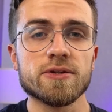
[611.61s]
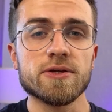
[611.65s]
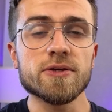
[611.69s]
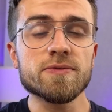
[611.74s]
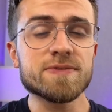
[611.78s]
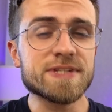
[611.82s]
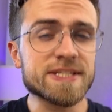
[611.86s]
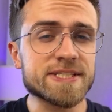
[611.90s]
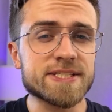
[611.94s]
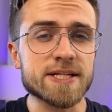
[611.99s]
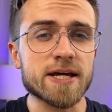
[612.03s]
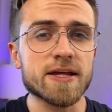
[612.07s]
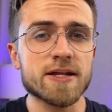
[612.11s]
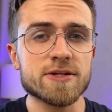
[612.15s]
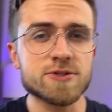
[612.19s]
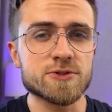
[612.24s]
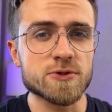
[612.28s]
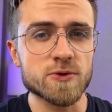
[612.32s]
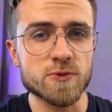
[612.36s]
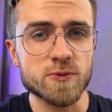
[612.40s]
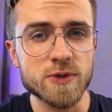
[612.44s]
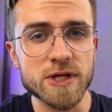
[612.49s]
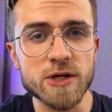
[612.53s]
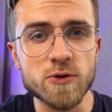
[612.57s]
You've decided
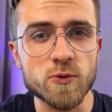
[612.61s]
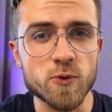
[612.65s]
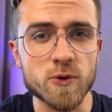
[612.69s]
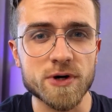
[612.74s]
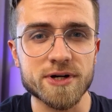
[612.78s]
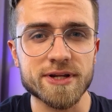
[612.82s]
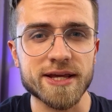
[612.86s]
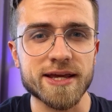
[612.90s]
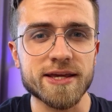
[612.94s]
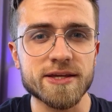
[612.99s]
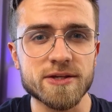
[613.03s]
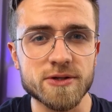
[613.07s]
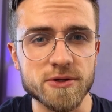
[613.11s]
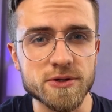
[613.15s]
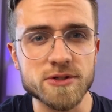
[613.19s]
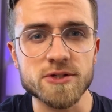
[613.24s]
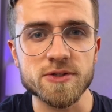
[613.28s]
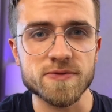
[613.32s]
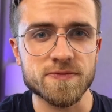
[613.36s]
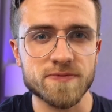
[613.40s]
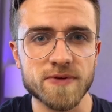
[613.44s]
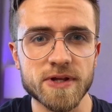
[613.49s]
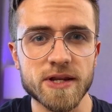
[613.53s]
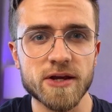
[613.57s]
to record a
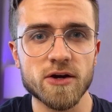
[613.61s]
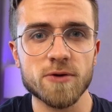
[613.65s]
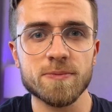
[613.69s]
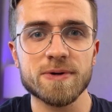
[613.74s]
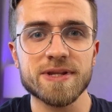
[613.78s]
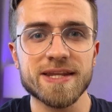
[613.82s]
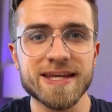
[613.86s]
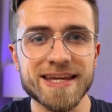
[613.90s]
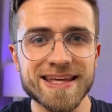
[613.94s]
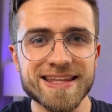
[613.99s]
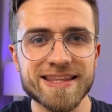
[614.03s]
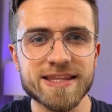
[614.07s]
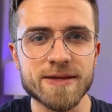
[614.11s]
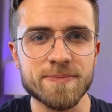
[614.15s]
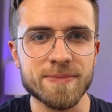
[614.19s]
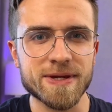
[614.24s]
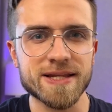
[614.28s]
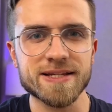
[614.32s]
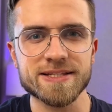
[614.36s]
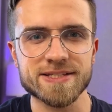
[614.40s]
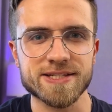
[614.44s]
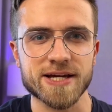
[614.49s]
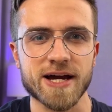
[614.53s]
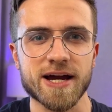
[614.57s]
YouTube video, but in the
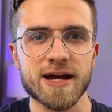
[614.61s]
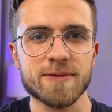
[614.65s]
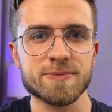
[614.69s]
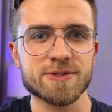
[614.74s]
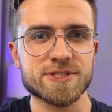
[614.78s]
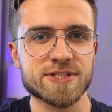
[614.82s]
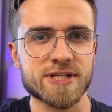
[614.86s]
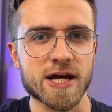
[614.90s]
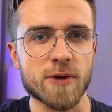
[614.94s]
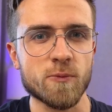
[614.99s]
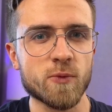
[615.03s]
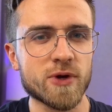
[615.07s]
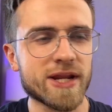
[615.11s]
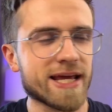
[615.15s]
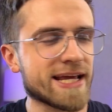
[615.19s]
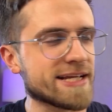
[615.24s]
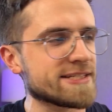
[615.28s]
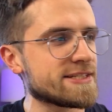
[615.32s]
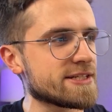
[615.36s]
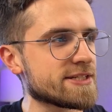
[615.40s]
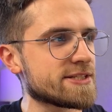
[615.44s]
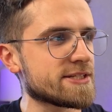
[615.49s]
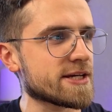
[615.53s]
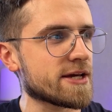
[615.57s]
meantime, someone has
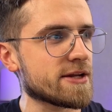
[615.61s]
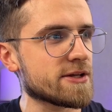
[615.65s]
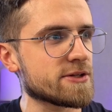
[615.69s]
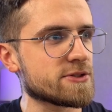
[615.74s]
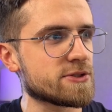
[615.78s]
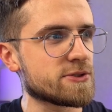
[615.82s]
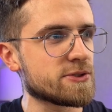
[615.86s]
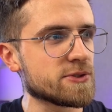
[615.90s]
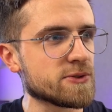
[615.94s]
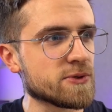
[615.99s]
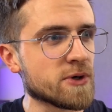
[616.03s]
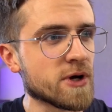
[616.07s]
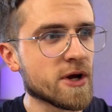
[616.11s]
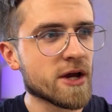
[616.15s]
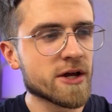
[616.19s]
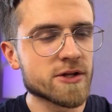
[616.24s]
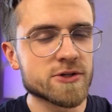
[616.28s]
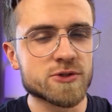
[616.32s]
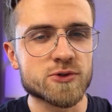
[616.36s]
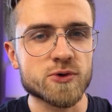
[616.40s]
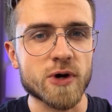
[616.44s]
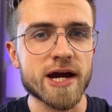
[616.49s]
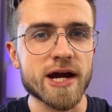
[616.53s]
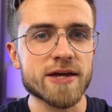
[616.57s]
decided to
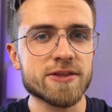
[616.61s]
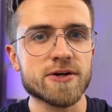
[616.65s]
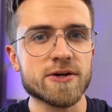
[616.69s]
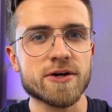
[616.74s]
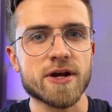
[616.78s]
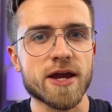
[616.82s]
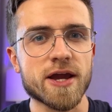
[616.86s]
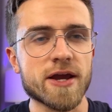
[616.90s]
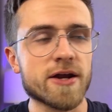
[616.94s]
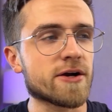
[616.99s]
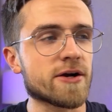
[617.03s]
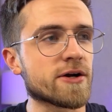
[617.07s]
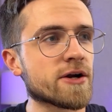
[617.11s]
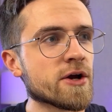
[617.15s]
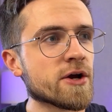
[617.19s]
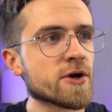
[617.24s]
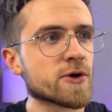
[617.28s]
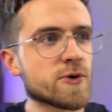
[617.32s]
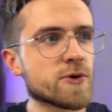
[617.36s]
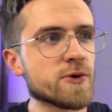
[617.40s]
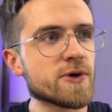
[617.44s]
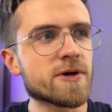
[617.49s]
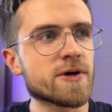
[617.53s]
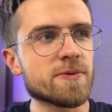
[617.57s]
dry their hair,
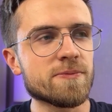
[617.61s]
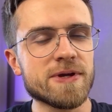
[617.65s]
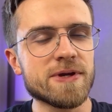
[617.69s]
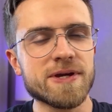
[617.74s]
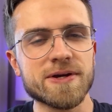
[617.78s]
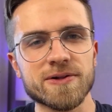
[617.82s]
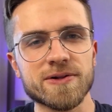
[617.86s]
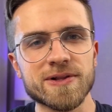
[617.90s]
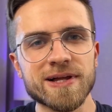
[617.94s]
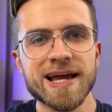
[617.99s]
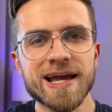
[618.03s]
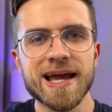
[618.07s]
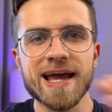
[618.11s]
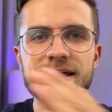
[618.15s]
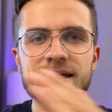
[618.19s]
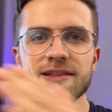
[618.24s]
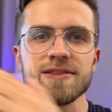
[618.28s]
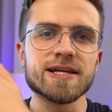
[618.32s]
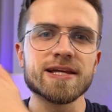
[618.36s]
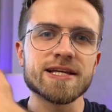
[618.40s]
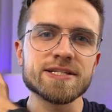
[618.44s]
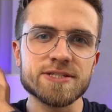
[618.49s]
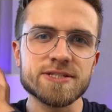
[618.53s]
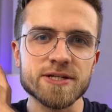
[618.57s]
cook a meal, and
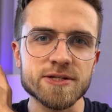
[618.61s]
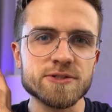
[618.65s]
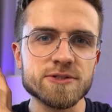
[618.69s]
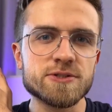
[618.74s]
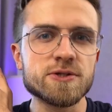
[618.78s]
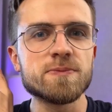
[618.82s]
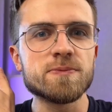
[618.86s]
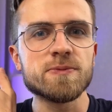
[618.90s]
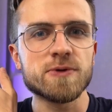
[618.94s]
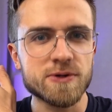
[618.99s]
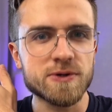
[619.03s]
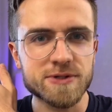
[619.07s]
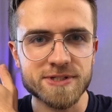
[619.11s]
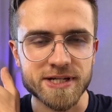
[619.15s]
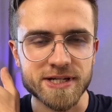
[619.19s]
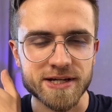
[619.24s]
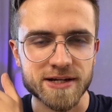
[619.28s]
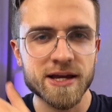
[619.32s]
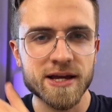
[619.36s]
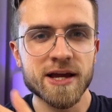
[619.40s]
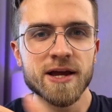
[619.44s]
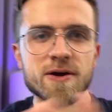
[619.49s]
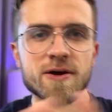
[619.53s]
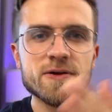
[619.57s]
listen to music.
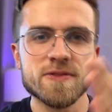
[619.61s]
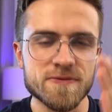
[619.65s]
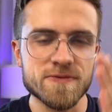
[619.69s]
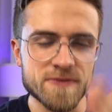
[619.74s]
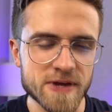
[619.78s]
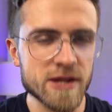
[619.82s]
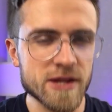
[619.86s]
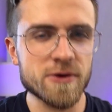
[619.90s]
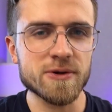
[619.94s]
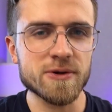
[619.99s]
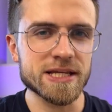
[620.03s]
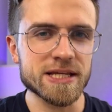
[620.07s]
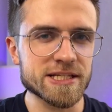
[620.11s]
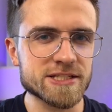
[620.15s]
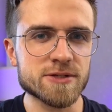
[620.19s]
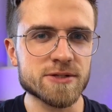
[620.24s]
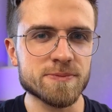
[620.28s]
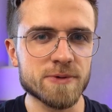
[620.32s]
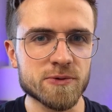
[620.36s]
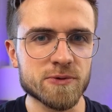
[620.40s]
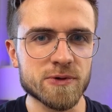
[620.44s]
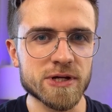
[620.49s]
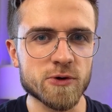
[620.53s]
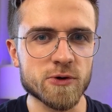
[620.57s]
The video needs
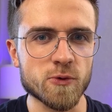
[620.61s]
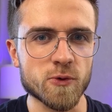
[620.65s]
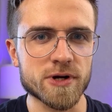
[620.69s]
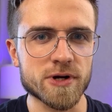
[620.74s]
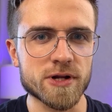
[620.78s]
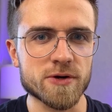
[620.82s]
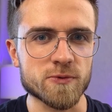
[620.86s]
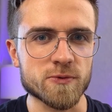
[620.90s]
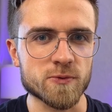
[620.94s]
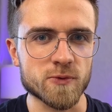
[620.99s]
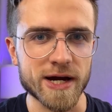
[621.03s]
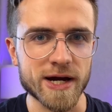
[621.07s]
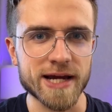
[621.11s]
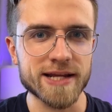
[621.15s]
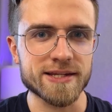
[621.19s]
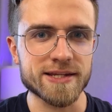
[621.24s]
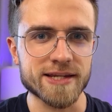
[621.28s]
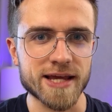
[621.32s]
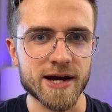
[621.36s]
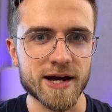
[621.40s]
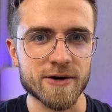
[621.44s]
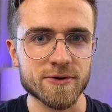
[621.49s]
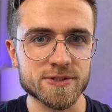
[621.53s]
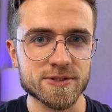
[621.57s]
to be recorded
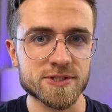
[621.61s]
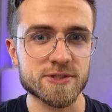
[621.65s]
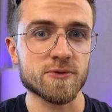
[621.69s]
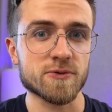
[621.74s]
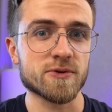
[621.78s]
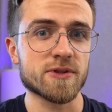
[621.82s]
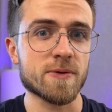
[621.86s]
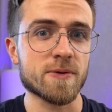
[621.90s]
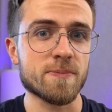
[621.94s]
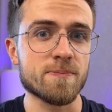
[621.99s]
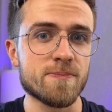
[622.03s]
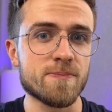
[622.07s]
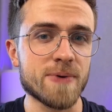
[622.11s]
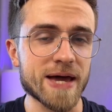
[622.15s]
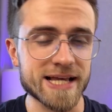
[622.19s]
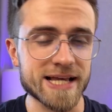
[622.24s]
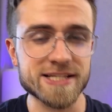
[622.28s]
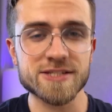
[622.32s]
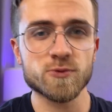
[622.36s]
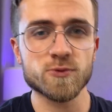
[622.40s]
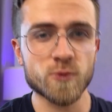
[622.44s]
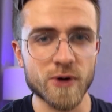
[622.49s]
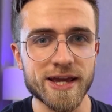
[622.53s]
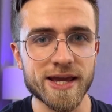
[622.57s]
right now, so the
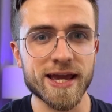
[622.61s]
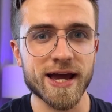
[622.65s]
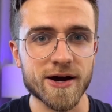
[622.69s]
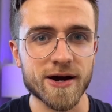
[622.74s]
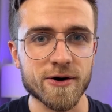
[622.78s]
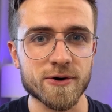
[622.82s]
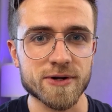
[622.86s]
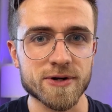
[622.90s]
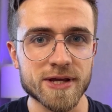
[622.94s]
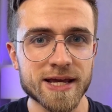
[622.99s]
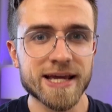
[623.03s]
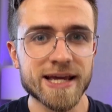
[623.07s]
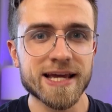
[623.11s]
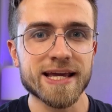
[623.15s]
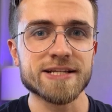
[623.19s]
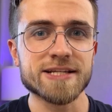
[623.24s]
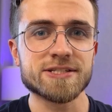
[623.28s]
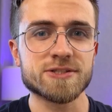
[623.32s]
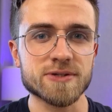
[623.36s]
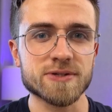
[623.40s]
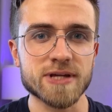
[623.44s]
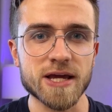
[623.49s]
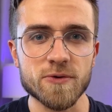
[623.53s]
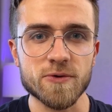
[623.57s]
best way out
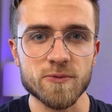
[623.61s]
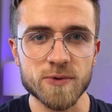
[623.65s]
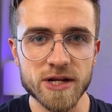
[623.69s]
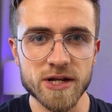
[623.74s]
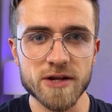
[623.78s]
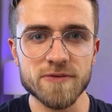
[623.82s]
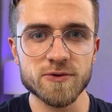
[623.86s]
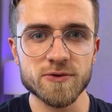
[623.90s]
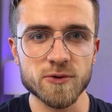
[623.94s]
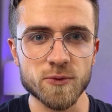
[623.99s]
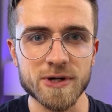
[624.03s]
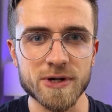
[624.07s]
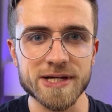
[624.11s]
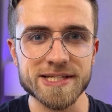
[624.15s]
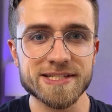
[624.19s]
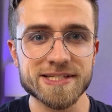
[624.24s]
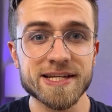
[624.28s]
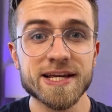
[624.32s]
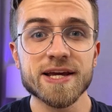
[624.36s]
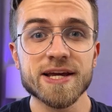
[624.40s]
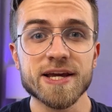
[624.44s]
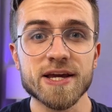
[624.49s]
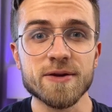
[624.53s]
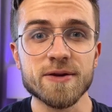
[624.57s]
is to get rid of
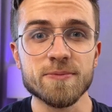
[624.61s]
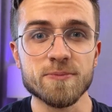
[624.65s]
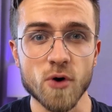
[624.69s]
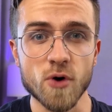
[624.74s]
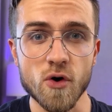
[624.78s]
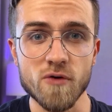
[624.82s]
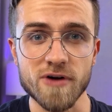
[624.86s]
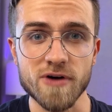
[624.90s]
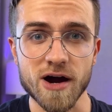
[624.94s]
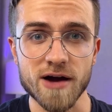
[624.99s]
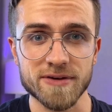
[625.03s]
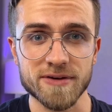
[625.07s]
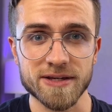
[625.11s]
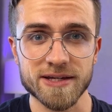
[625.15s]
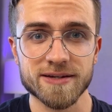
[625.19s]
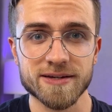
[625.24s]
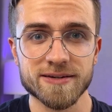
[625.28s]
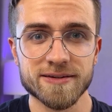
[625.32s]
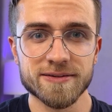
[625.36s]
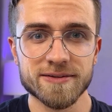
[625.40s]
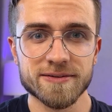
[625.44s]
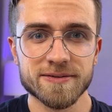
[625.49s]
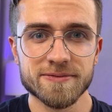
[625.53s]
noise in Movavi.